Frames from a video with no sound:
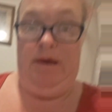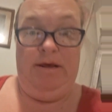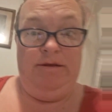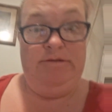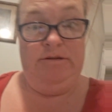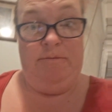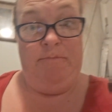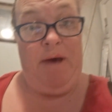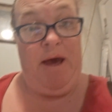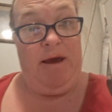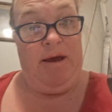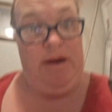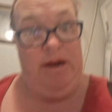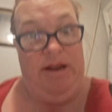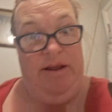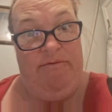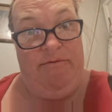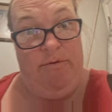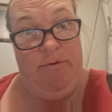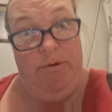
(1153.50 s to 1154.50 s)
kids are back in
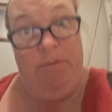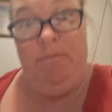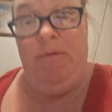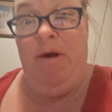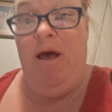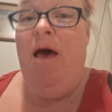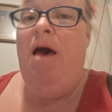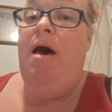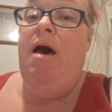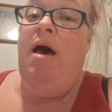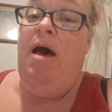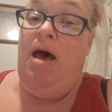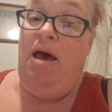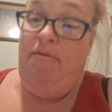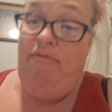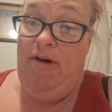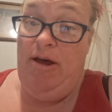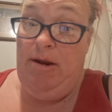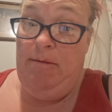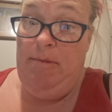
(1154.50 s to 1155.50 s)
the living room.
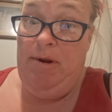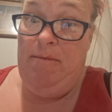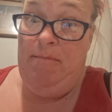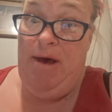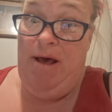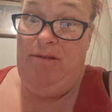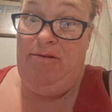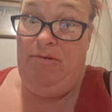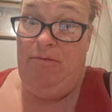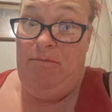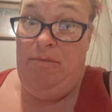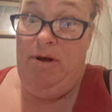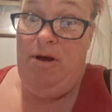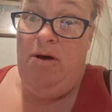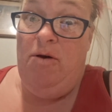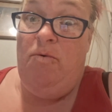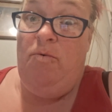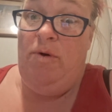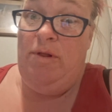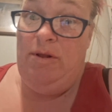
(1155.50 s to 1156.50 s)
I found them in the bathroom
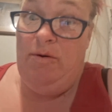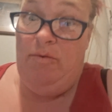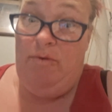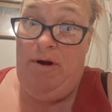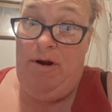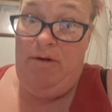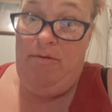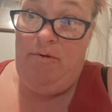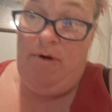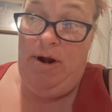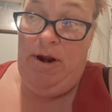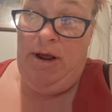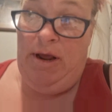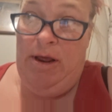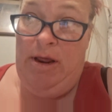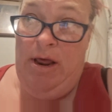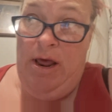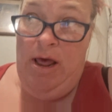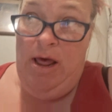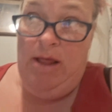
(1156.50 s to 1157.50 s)
with the water running.
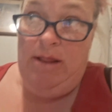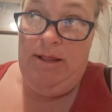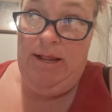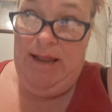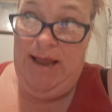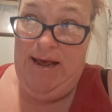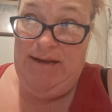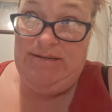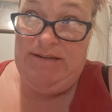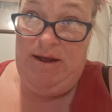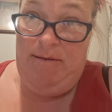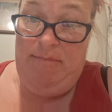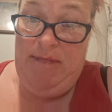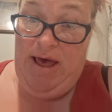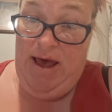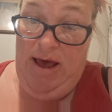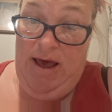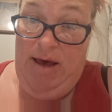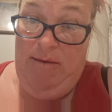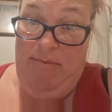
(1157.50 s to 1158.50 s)
The last time
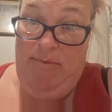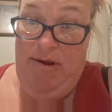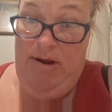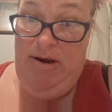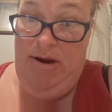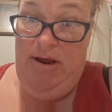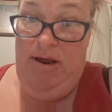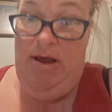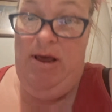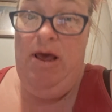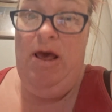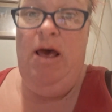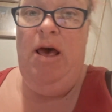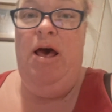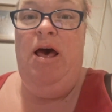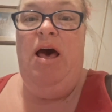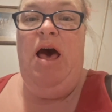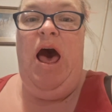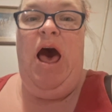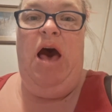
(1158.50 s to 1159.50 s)
that happened,
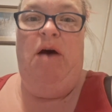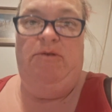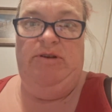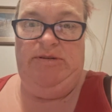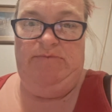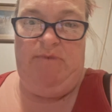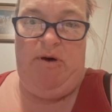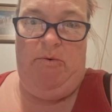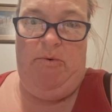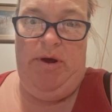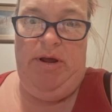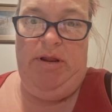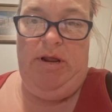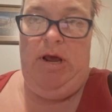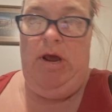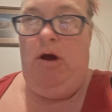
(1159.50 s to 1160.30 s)
I was mowing the